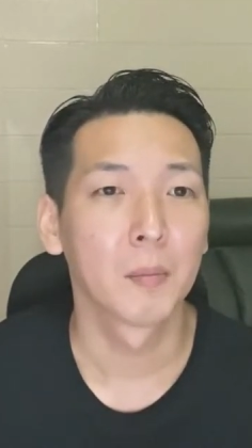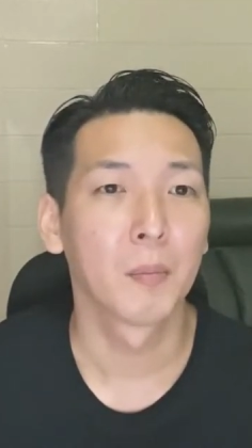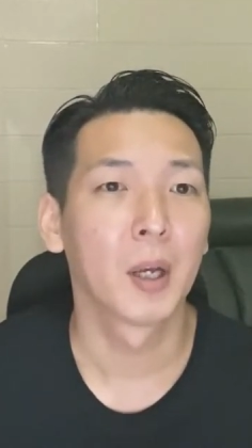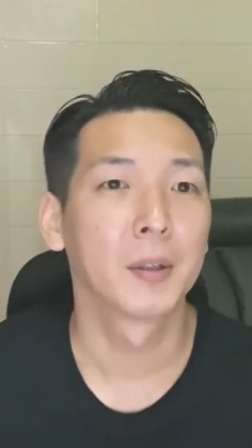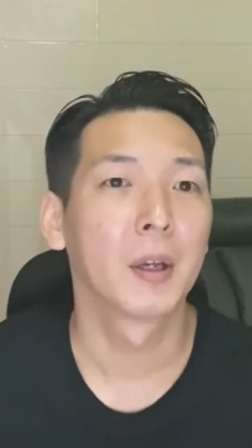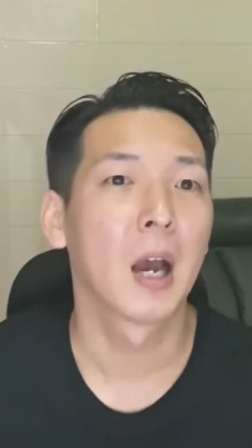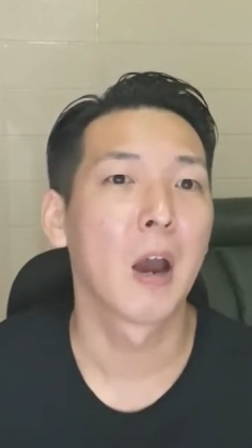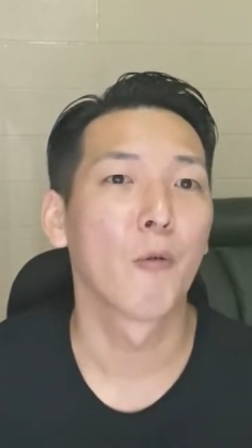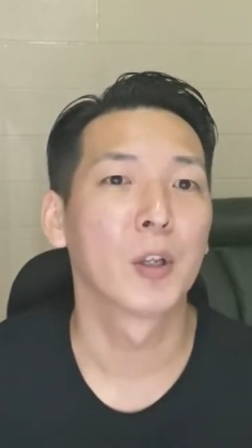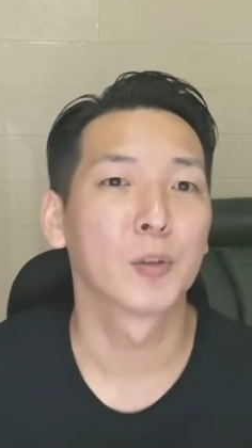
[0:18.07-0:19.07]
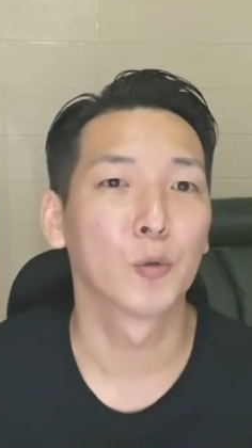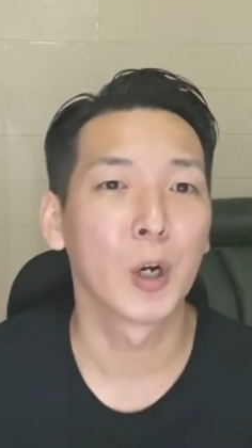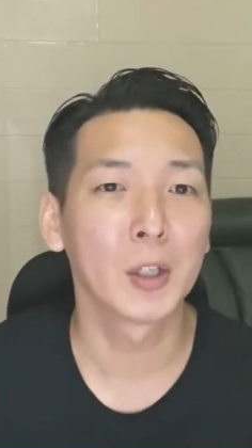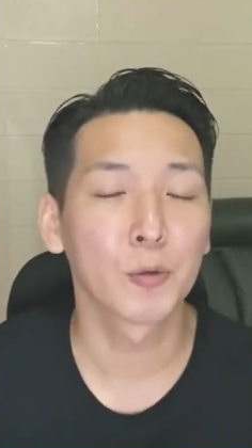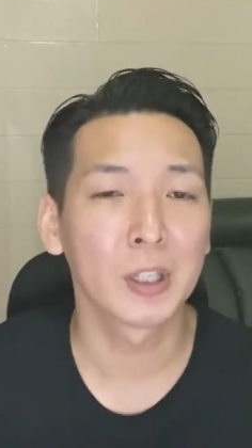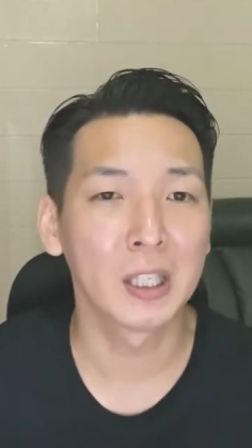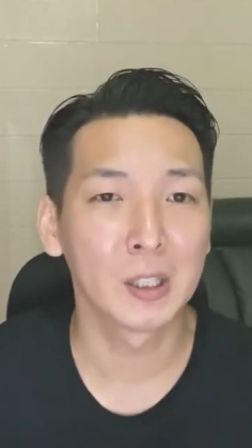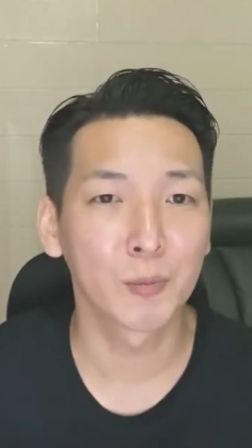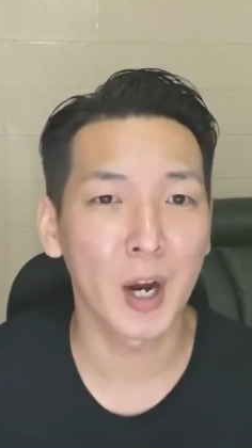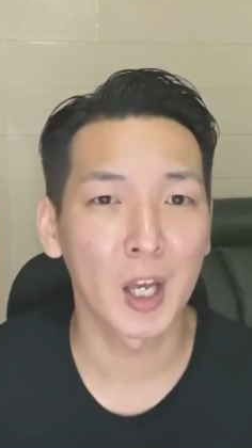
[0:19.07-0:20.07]
But I was greatly
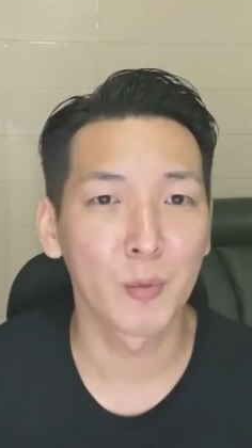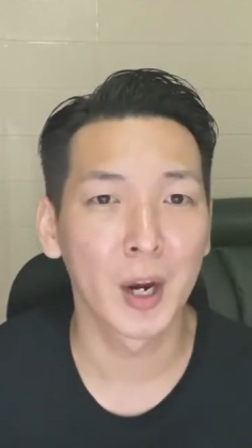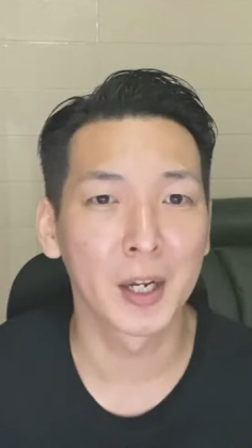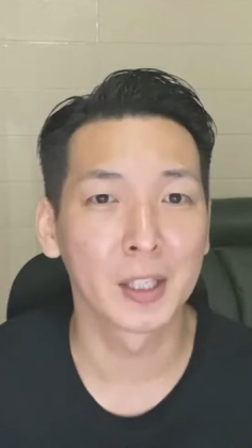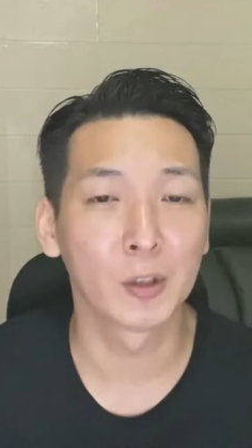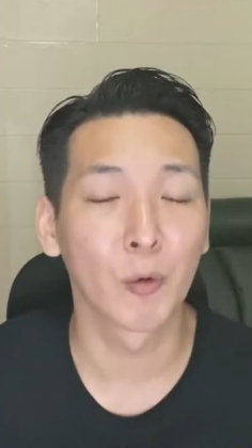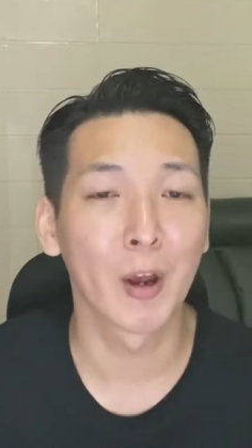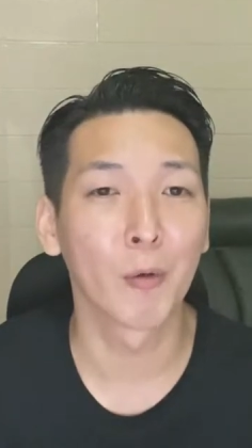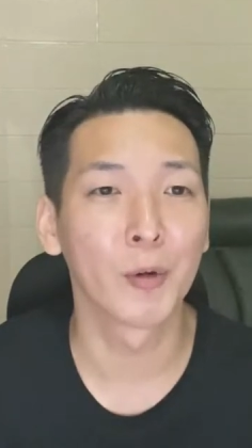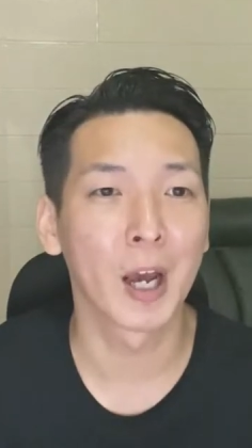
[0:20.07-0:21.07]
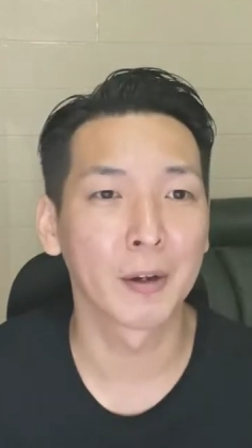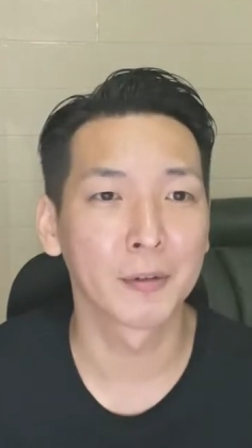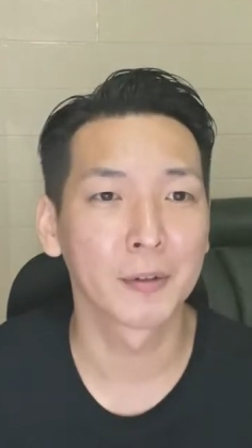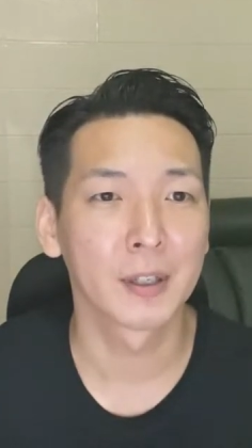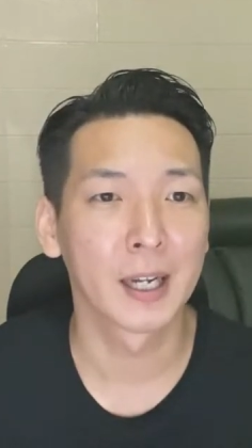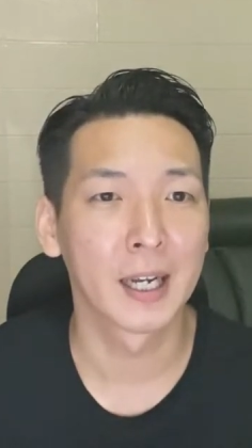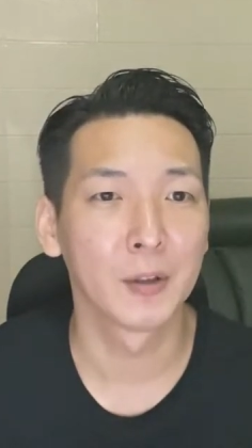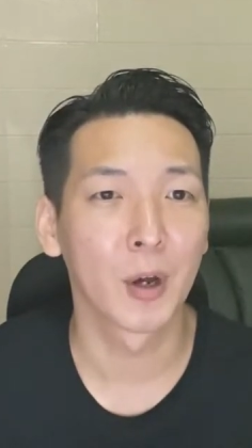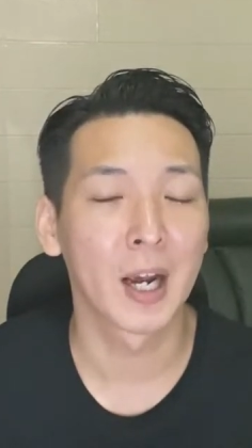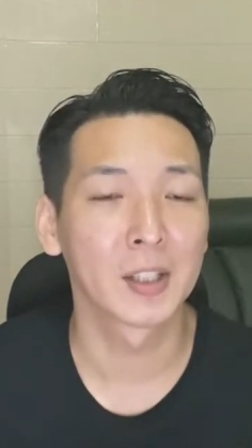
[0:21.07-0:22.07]
inspired by his way of life
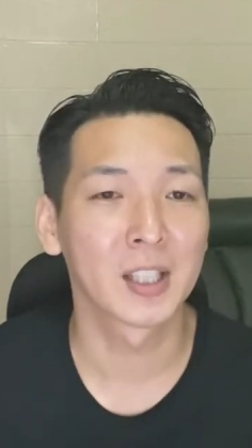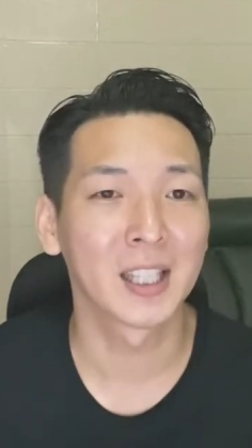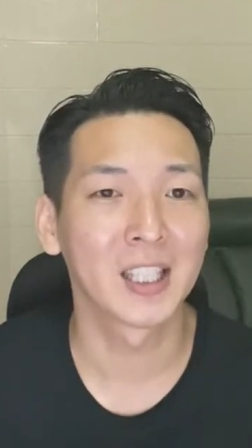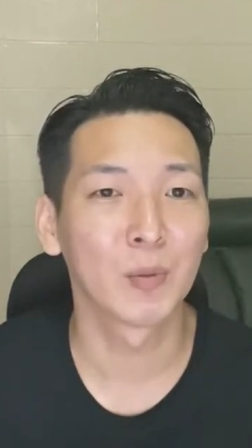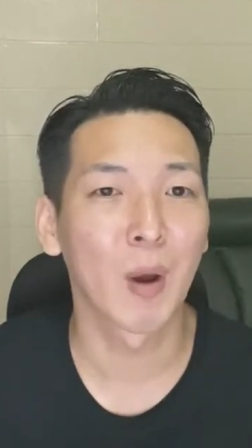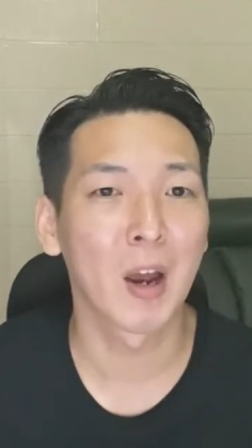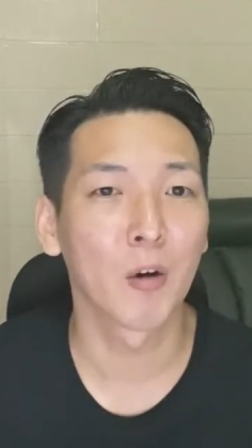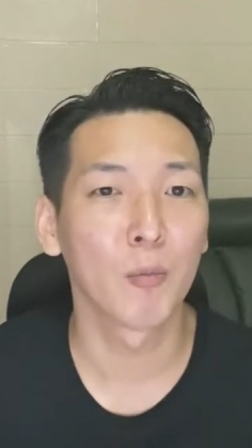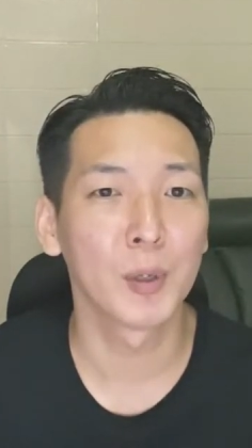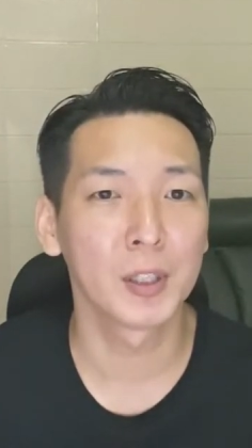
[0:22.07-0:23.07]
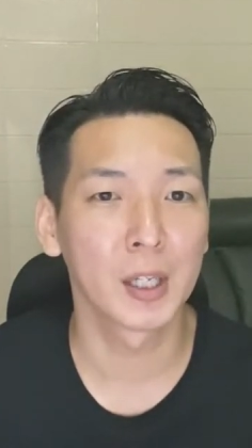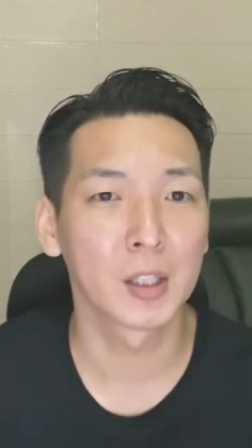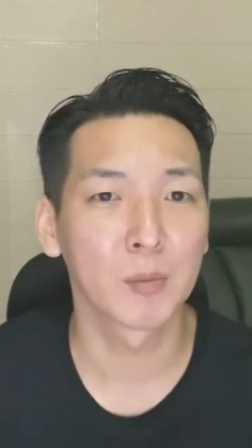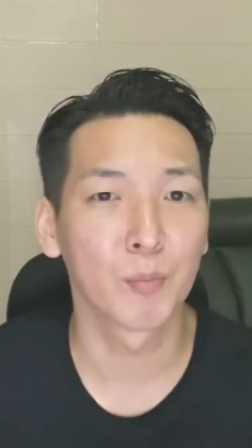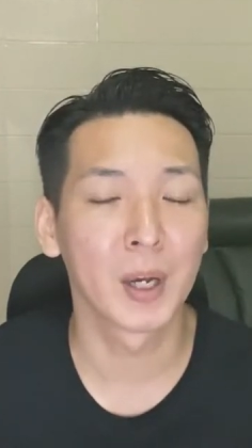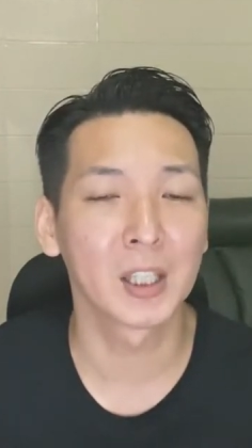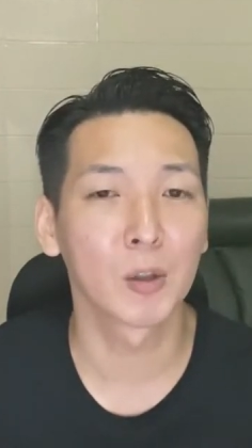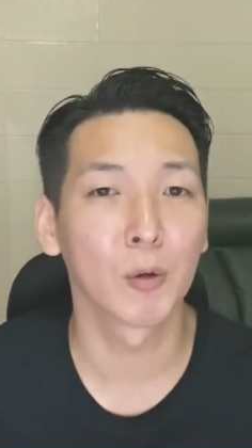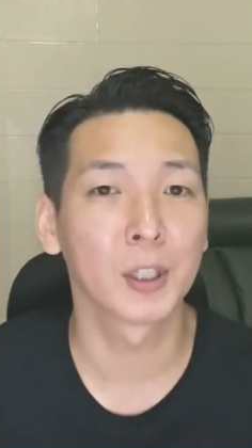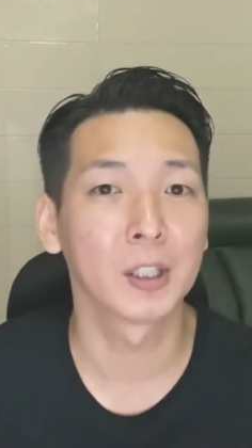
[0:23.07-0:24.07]
and I started my own business based
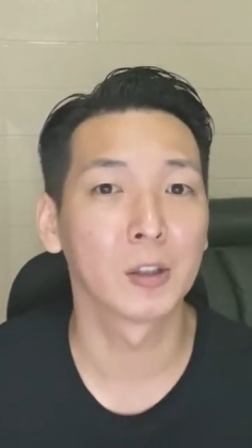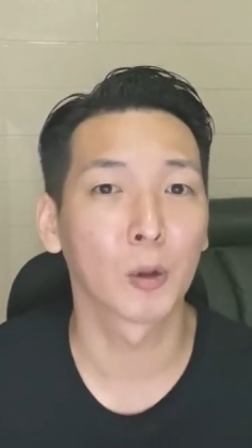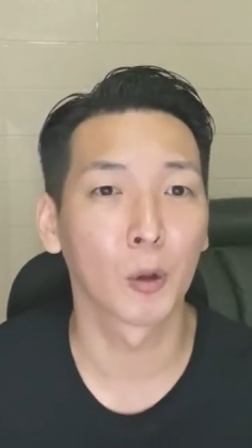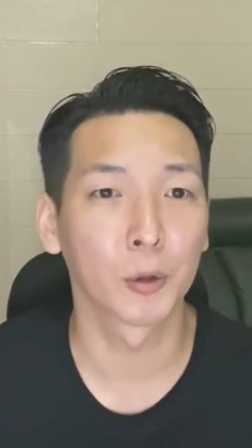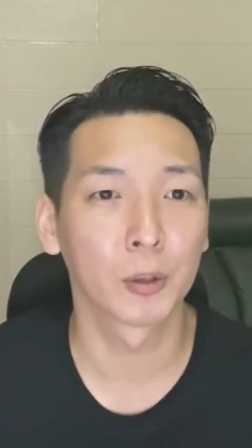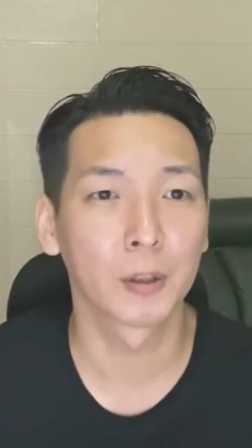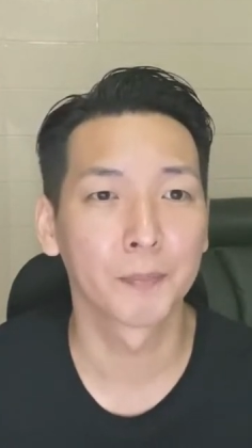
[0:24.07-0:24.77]
on his thought.